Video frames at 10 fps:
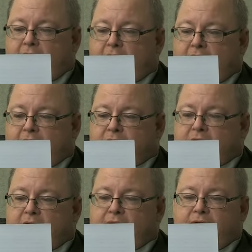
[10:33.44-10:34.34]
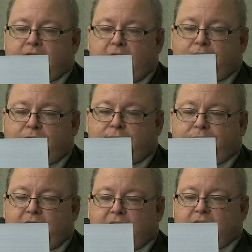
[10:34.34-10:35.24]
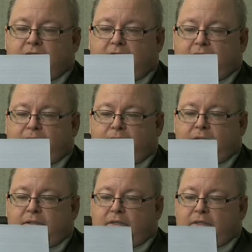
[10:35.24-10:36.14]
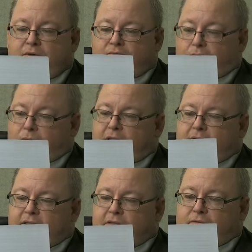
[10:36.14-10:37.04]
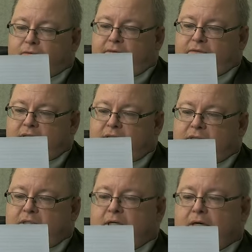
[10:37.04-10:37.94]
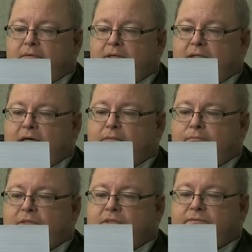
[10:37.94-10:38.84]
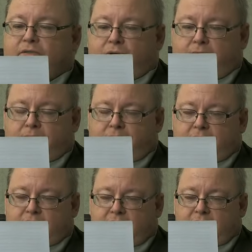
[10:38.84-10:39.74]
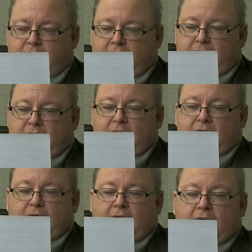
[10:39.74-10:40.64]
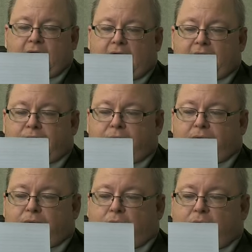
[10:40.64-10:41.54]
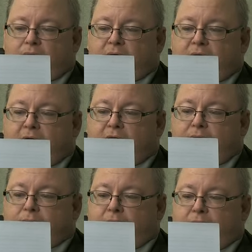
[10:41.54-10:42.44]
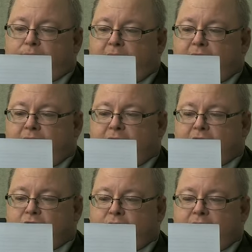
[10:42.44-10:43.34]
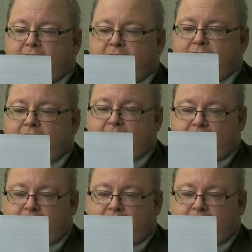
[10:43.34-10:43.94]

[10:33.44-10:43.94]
I and others have attempted to petition the government for redress of grievances in, hum in the humblest of terms, and I have been rewarded with nothing but repeated injury and